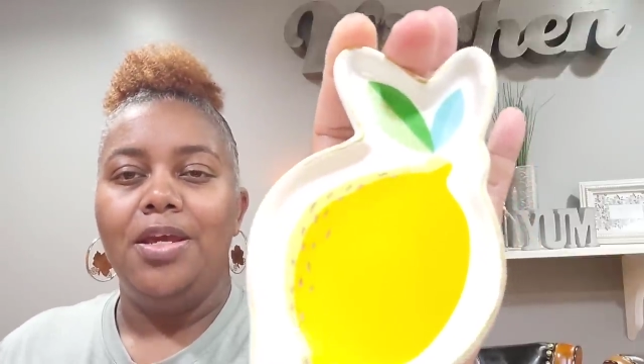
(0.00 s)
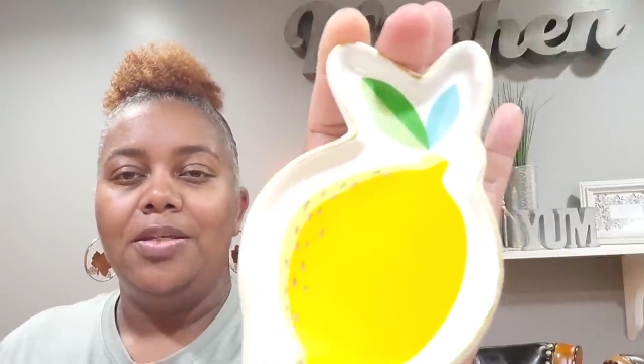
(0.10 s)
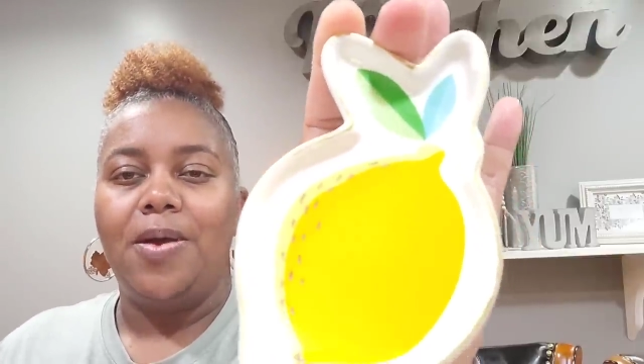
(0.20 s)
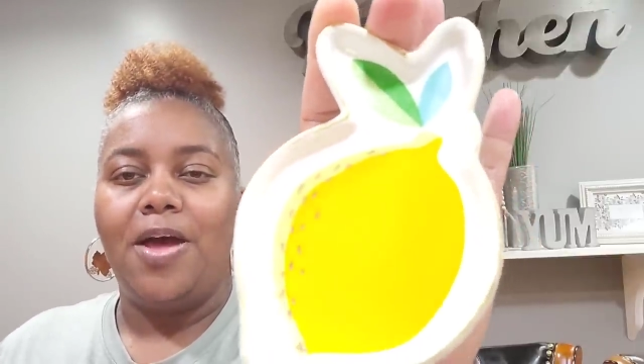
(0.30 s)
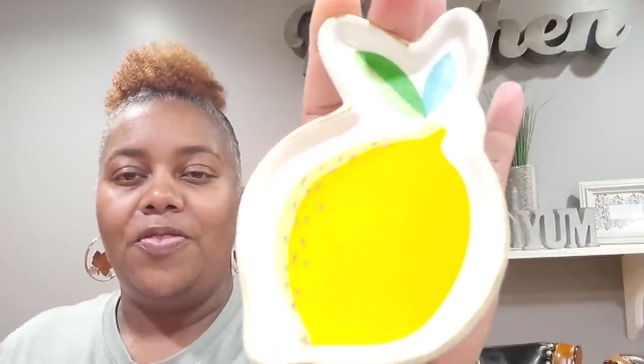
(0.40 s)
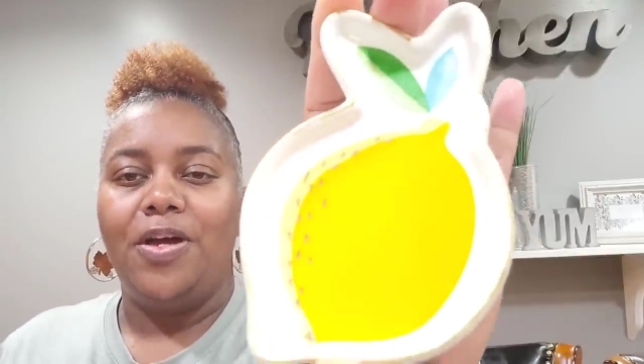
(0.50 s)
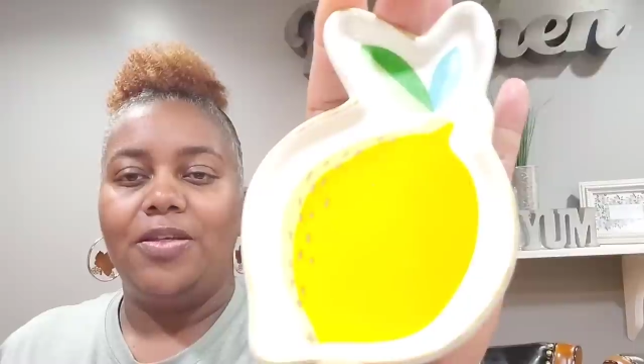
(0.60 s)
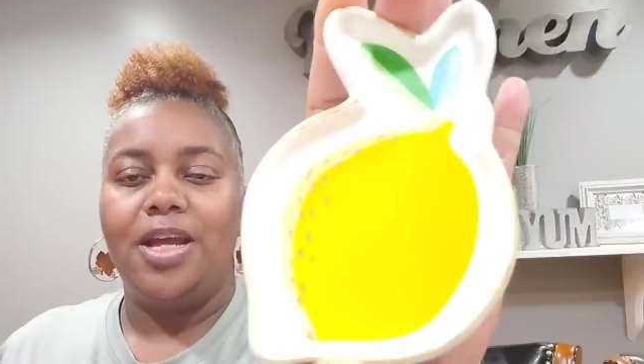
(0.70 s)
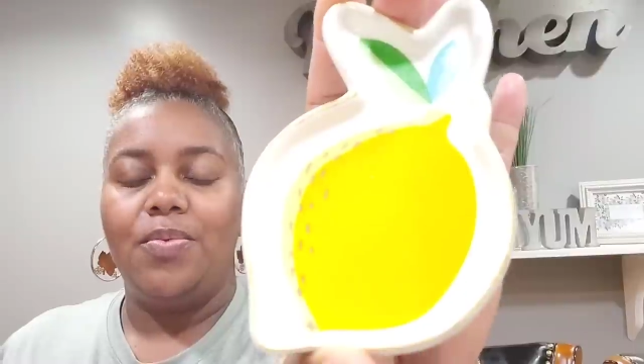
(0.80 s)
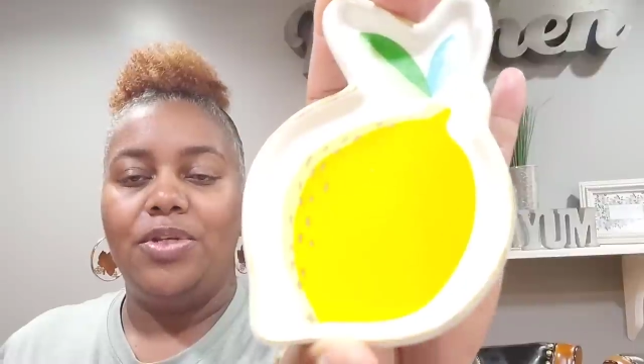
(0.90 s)
So I
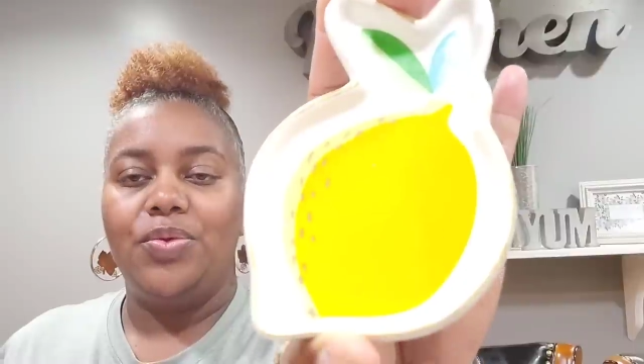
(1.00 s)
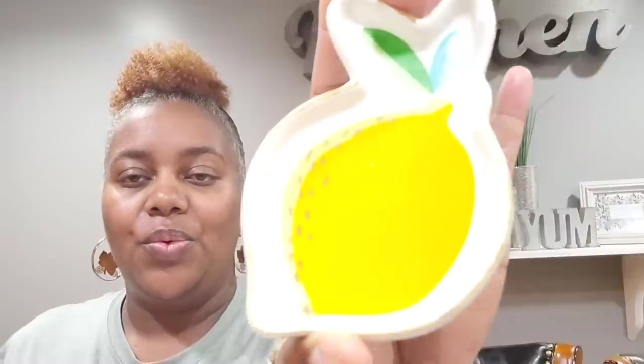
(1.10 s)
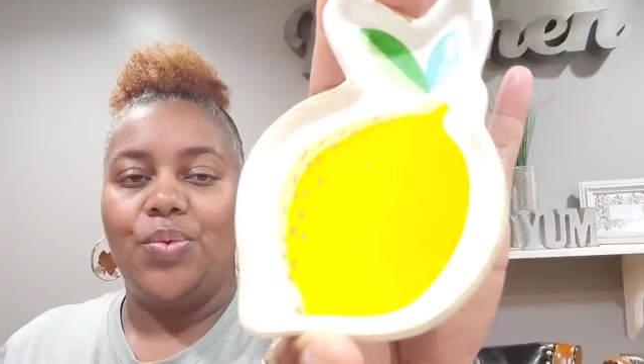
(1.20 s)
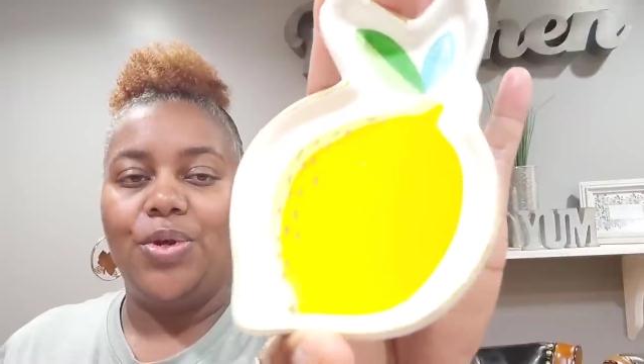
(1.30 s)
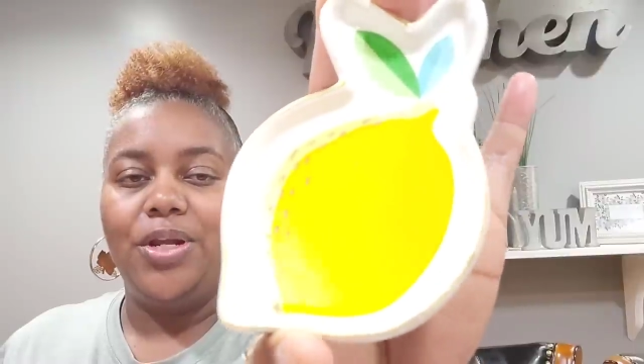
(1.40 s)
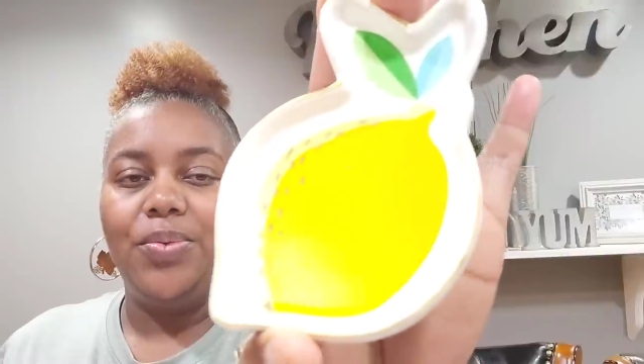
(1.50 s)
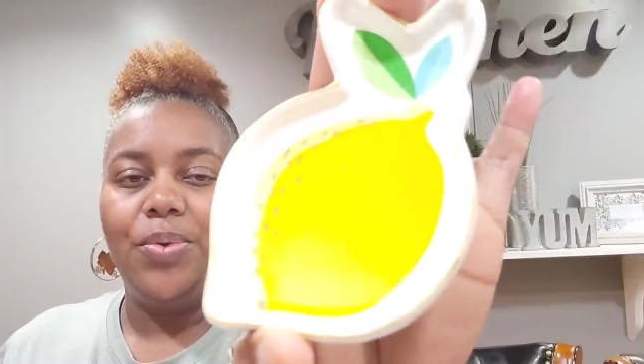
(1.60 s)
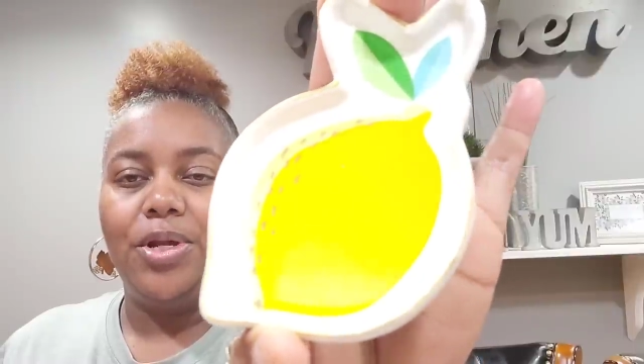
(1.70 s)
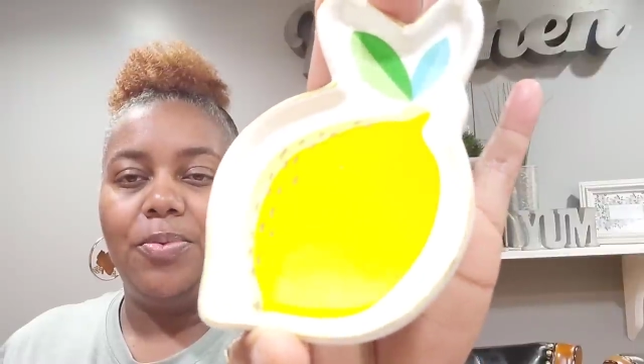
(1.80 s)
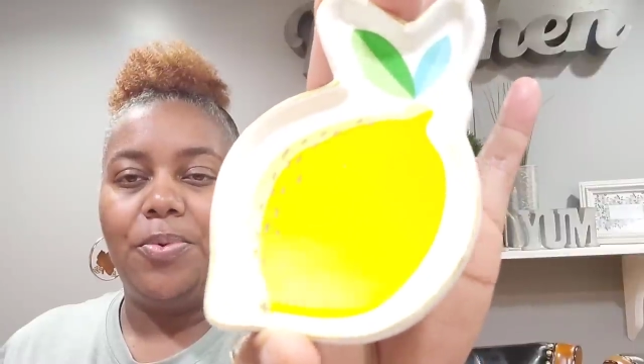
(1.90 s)
thought that was really,
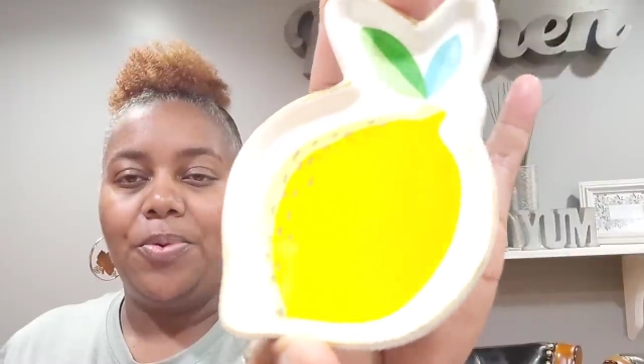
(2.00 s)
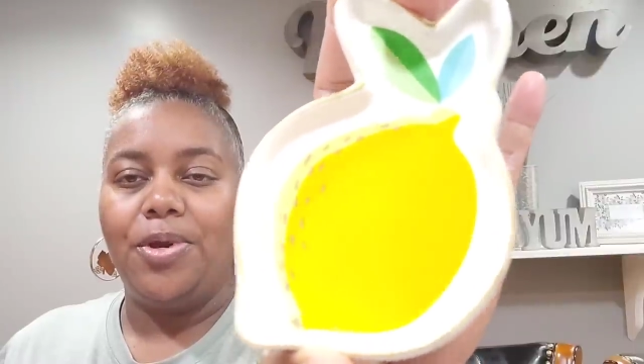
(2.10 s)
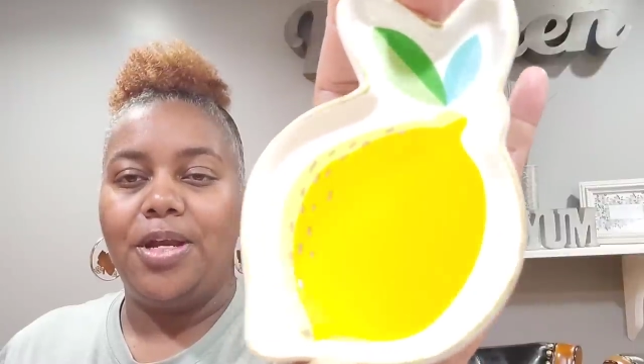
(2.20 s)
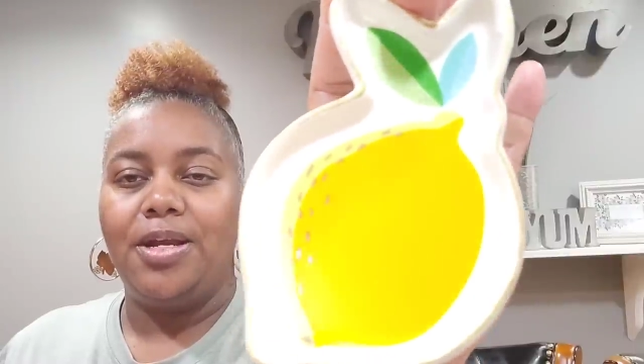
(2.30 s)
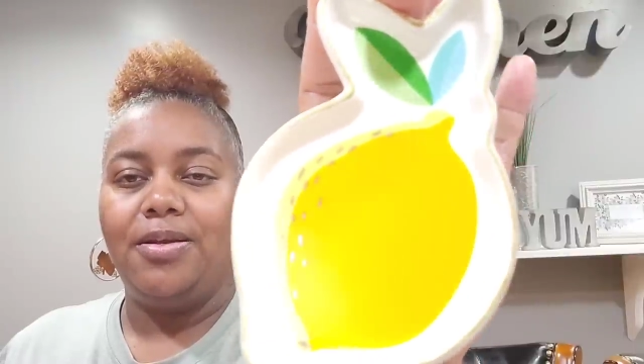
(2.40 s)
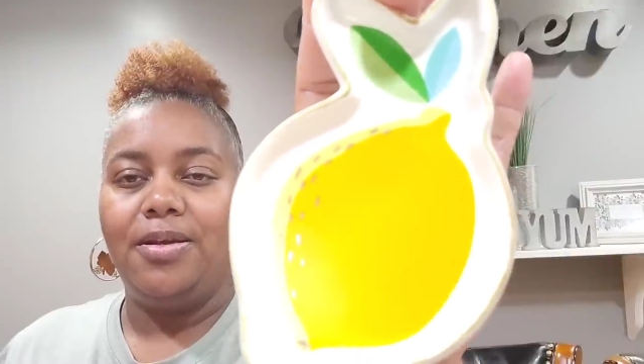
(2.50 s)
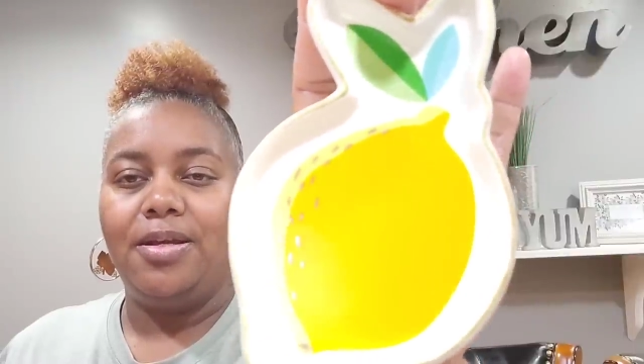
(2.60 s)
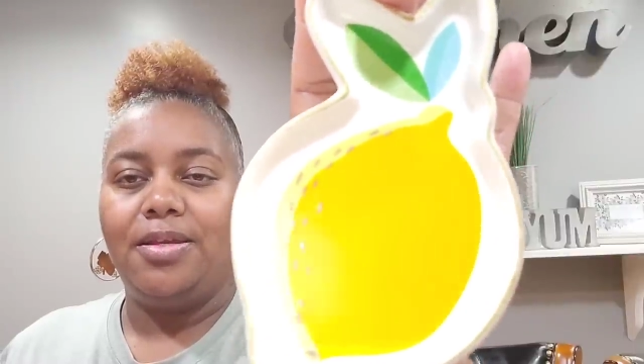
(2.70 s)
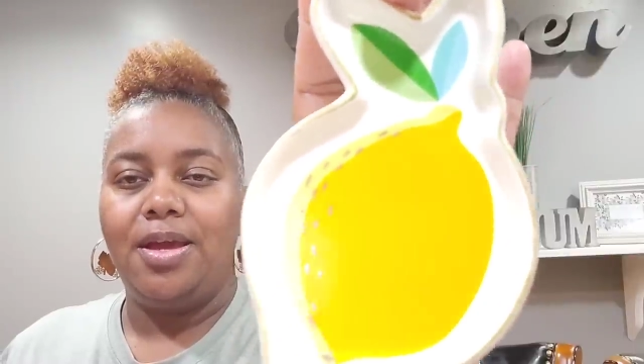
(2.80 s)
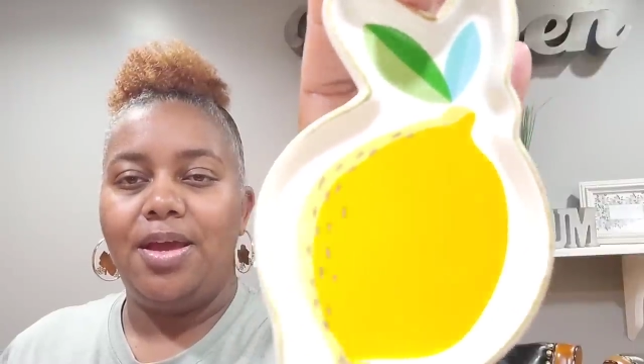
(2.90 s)
really pretty. Look
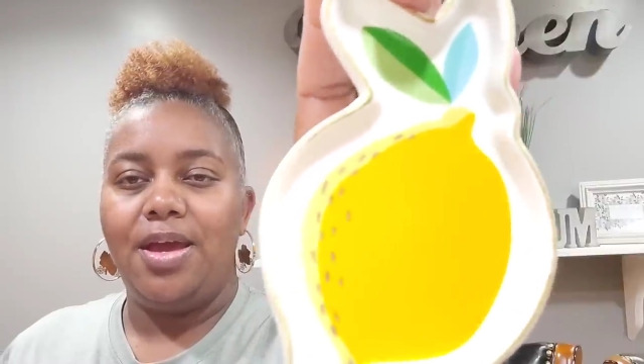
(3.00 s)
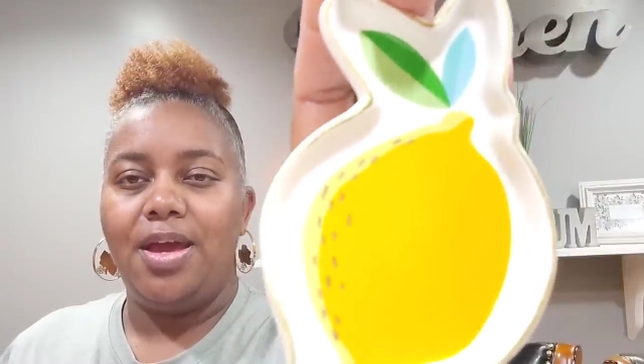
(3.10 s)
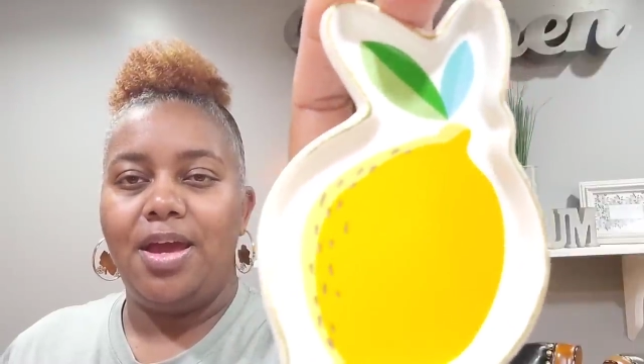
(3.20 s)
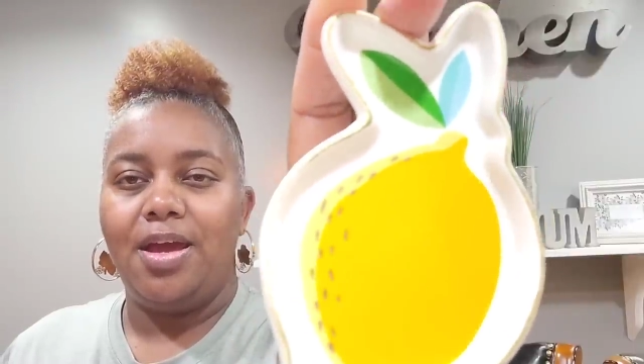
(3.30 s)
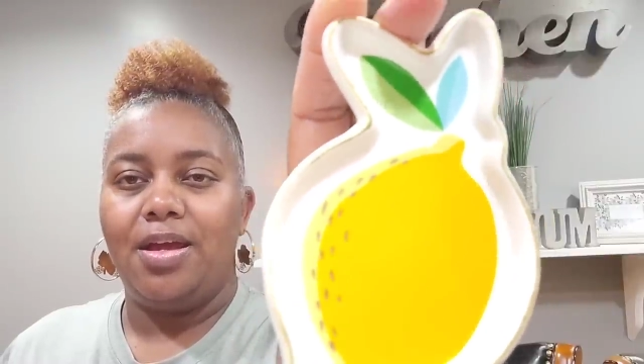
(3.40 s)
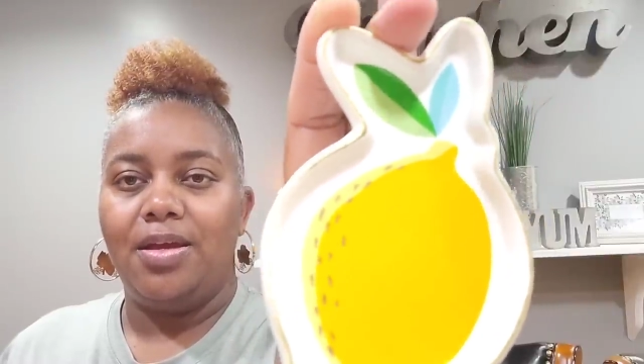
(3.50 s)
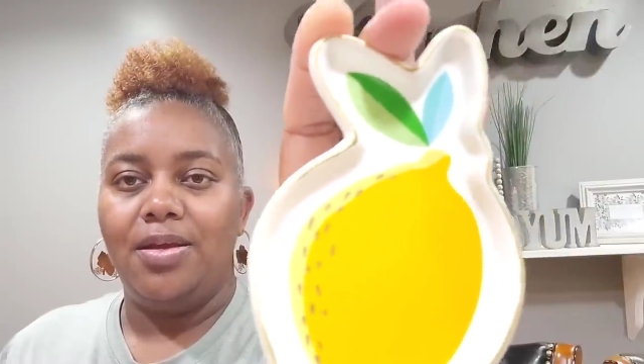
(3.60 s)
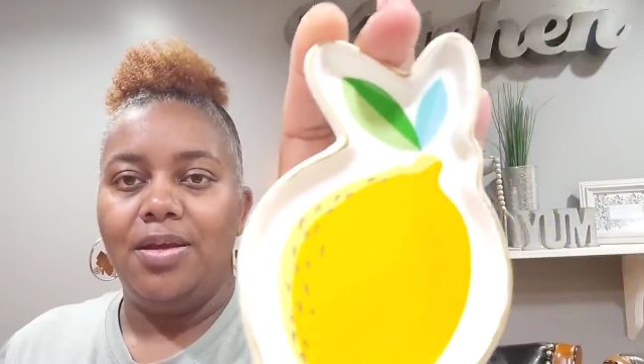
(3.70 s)
at that.